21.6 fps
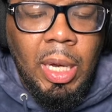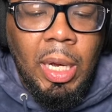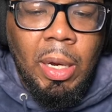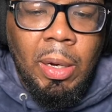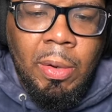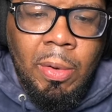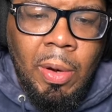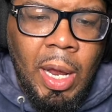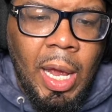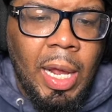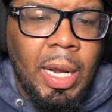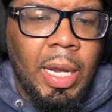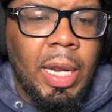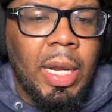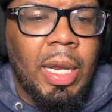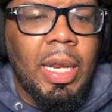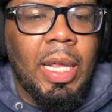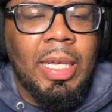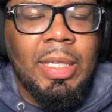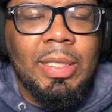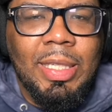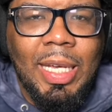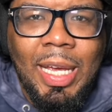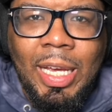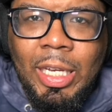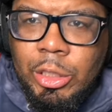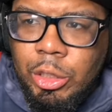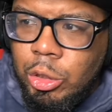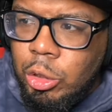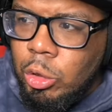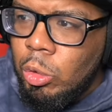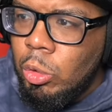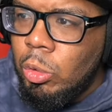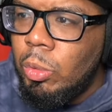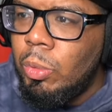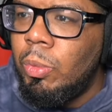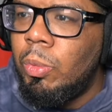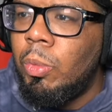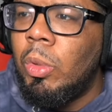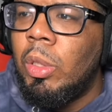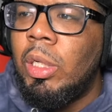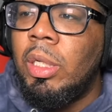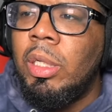Granted, his issue
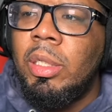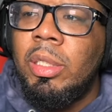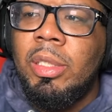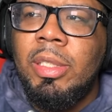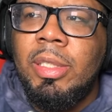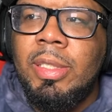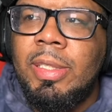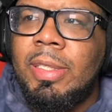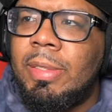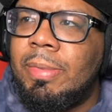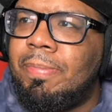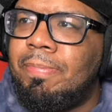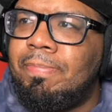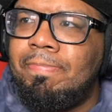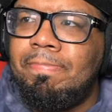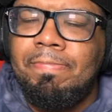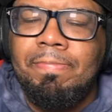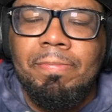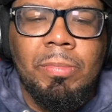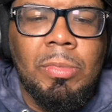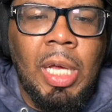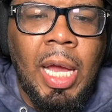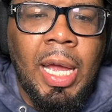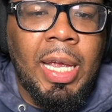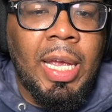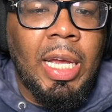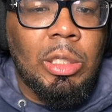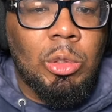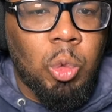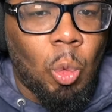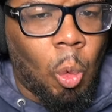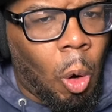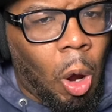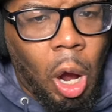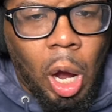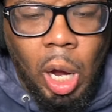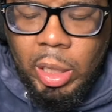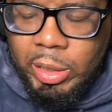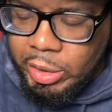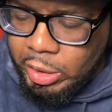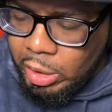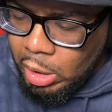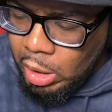was, I guess,
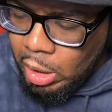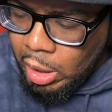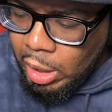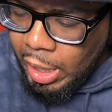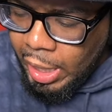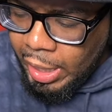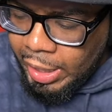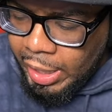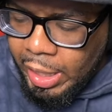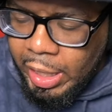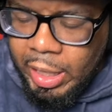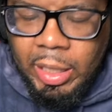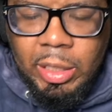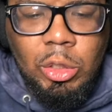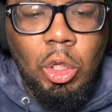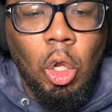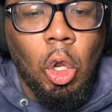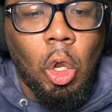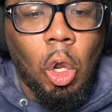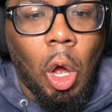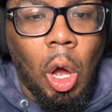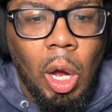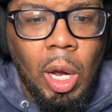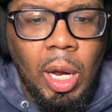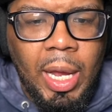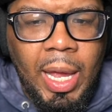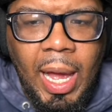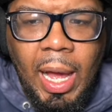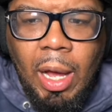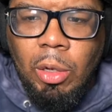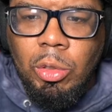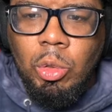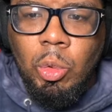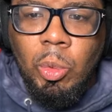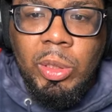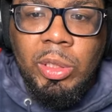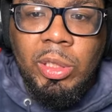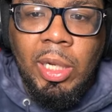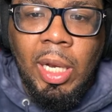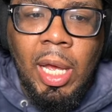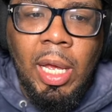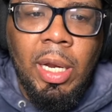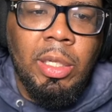walks and getting into long counts,
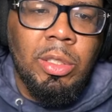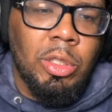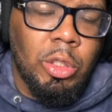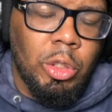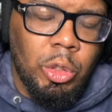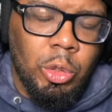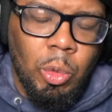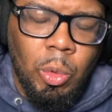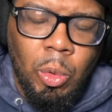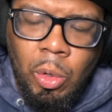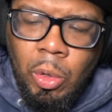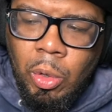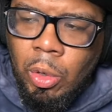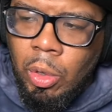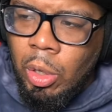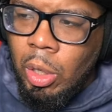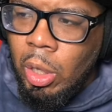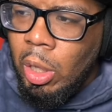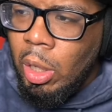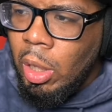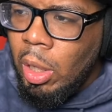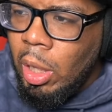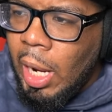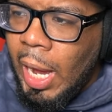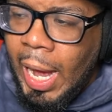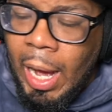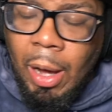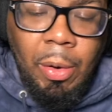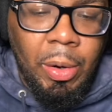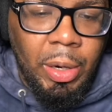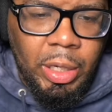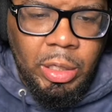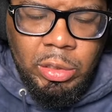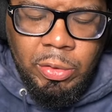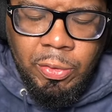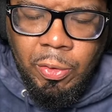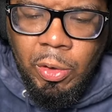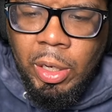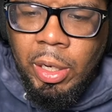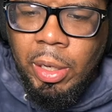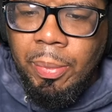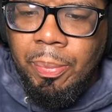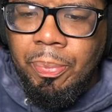which led into shorter outings for
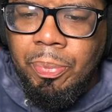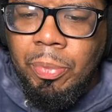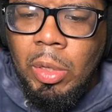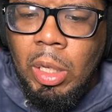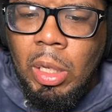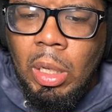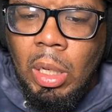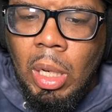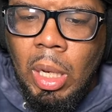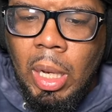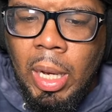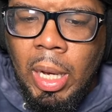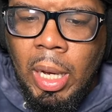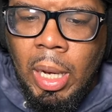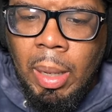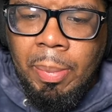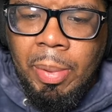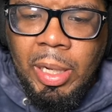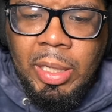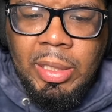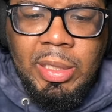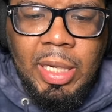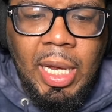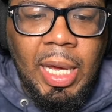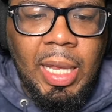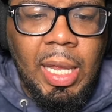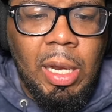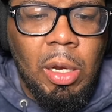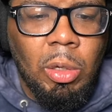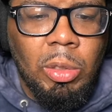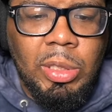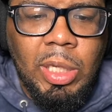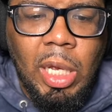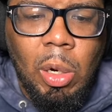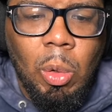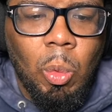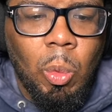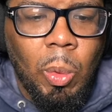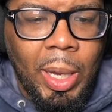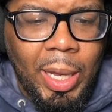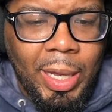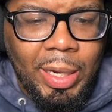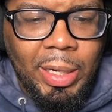him. But he's a guy that knows how to
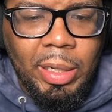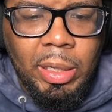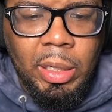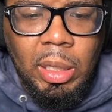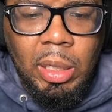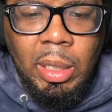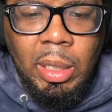win.